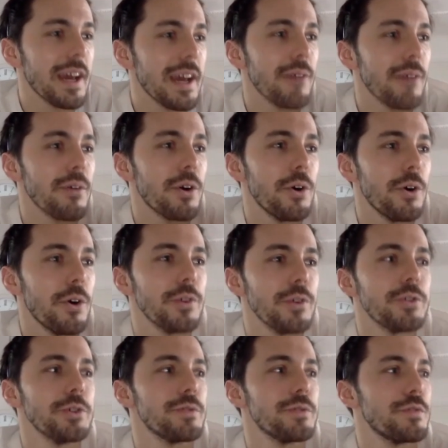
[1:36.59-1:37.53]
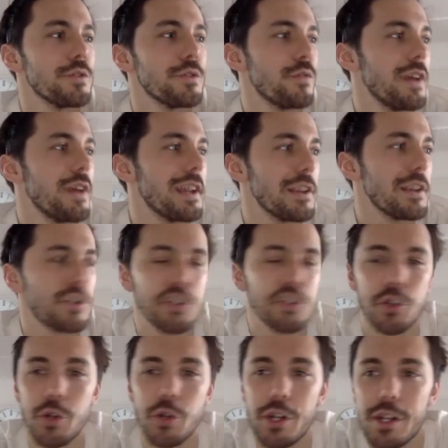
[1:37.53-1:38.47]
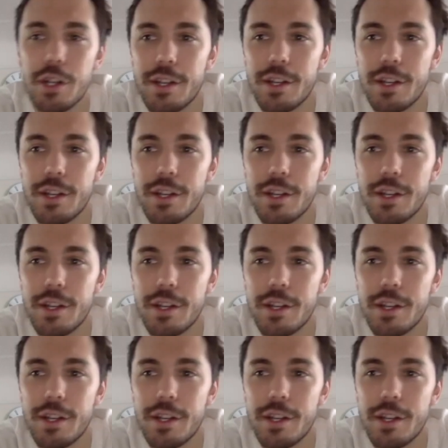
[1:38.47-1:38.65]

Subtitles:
I recall sort of just feeling stuck.